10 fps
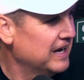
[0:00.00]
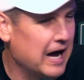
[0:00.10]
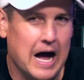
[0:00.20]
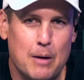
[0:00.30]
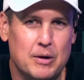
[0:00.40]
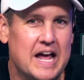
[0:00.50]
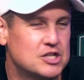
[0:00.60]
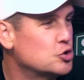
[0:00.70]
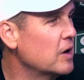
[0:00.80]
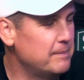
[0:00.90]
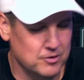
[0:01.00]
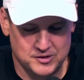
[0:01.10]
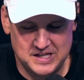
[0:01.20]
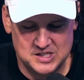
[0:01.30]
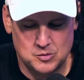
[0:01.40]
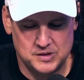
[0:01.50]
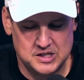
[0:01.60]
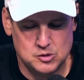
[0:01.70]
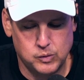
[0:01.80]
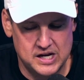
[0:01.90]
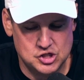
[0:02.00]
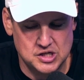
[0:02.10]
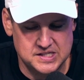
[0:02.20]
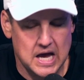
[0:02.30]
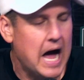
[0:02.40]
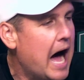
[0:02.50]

I would ask Draper these questions.